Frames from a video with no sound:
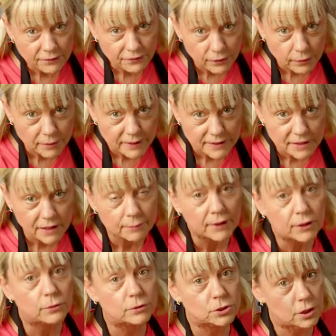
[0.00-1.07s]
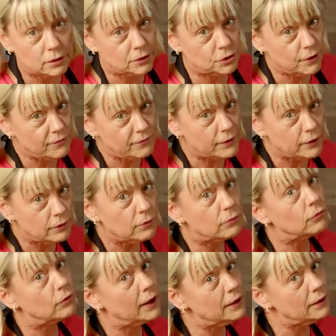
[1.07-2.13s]
firmness can make you a chocolate truffle,
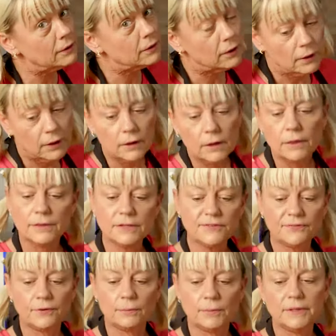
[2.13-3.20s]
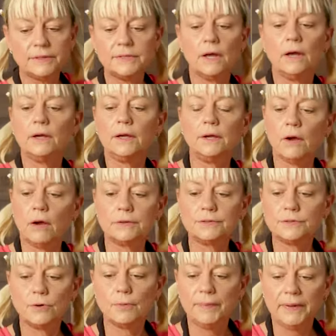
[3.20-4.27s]
right? This firmness can
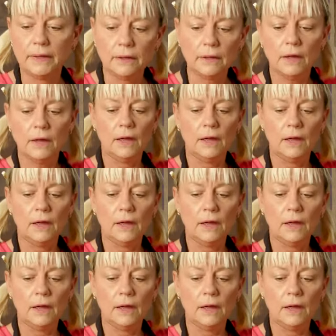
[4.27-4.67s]
also be